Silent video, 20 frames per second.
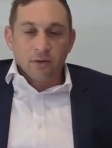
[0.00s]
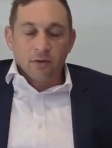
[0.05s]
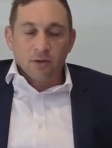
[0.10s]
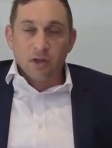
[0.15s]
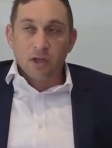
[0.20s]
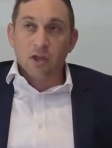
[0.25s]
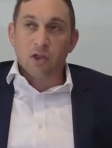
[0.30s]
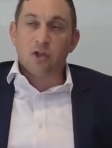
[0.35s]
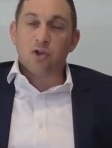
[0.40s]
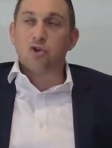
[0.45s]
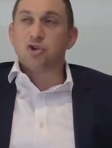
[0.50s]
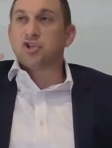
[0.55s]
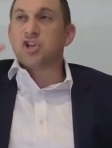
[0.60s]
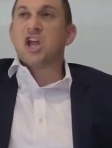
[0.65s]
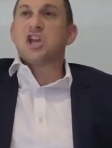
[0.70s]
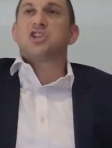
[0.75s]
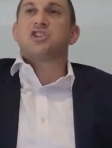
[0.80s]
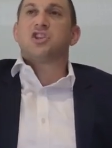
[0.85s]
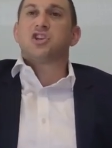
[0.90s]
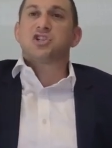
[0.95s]
You
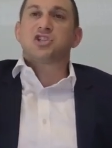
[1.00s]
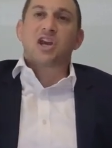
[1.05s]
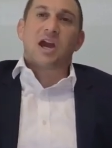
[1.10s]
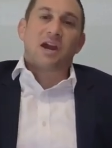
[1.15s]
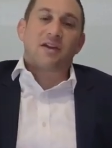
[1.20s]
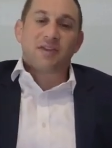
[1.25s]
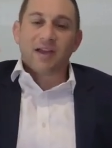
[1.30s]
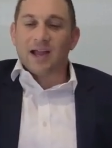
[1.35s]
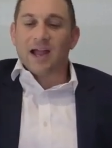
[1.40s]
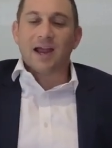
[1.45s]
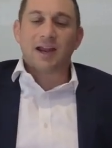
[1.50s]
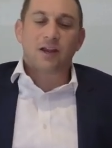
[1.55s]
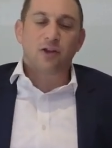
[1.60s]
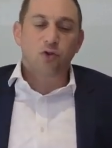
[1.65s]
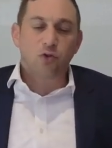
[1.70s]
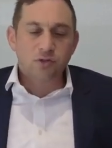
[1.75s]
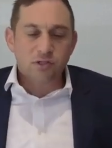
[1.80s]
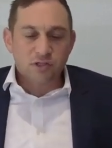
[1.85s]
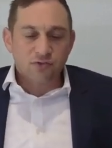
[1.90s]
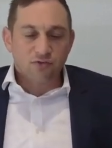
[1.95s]
change the shine, the guy that
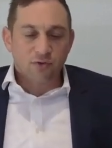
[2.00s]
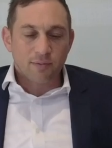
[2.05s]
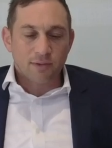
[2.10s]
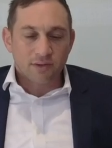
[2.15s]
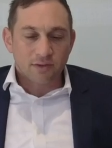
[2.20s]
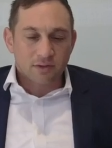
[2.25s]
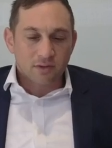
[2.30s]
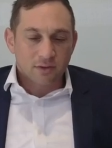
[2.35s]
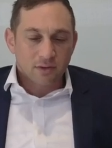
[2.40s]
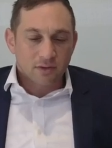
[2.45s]
loses from it.